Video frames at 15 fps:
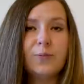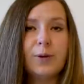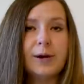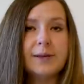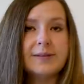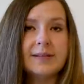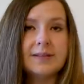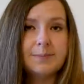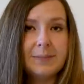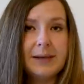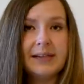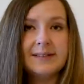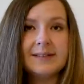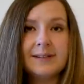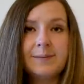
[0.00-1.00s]
of processed
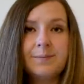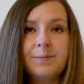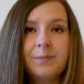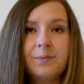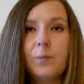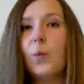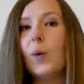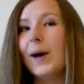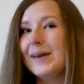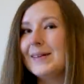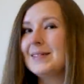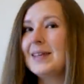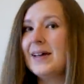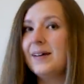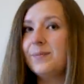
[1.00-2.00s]
meat. Why
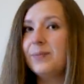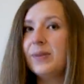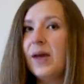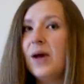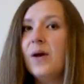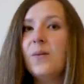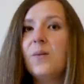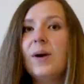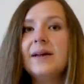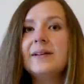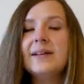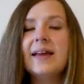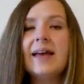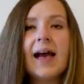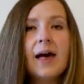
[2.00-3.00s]
is that?
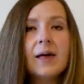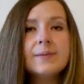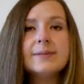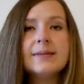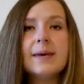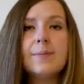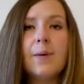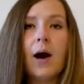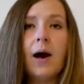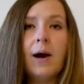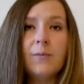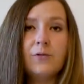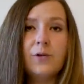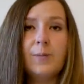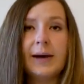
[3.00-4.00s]
Well, it helps keep
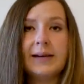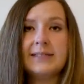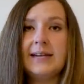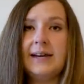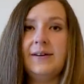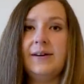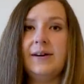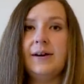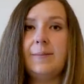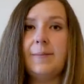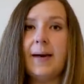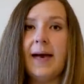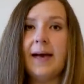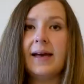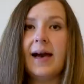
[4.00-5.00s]
harmful bacteria at
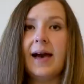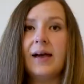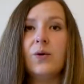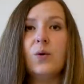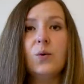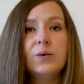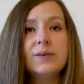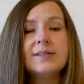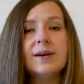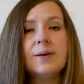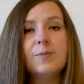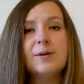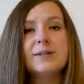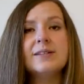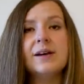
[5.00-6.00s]
bay and also
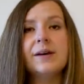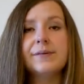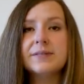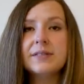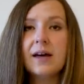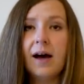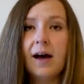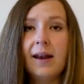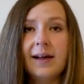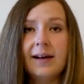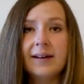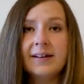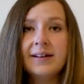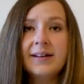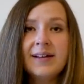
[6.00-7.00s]
preserves
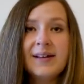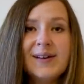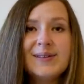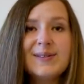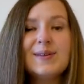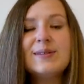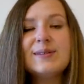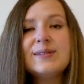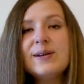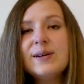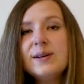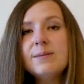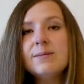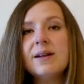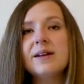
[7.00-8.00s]
colour. So the
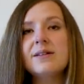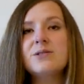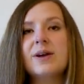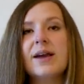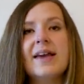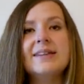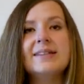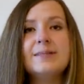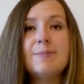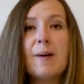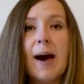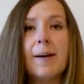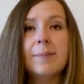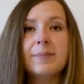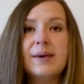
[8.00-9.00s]
sodium nitrate in
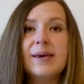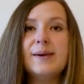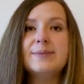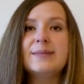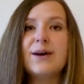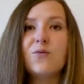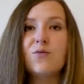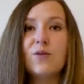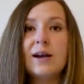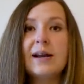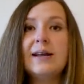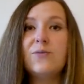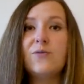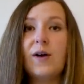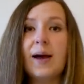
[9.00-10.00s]
spam keeps that
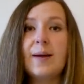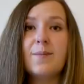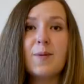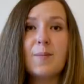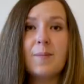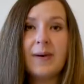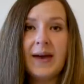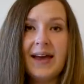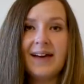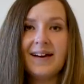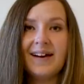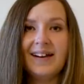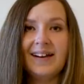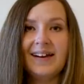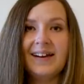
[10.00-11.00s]
really vibrant pink
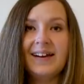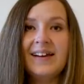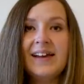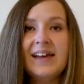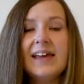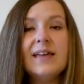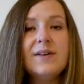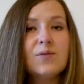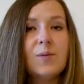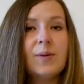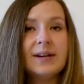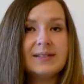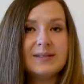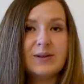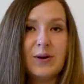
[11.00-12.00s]
colour, even
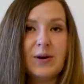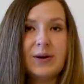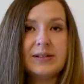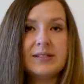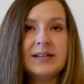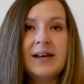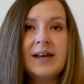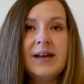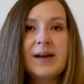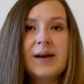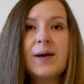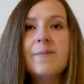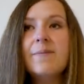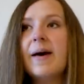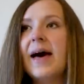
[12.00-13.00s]
when it's cooked,
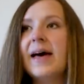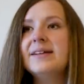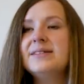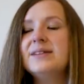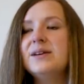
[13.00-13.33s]
compared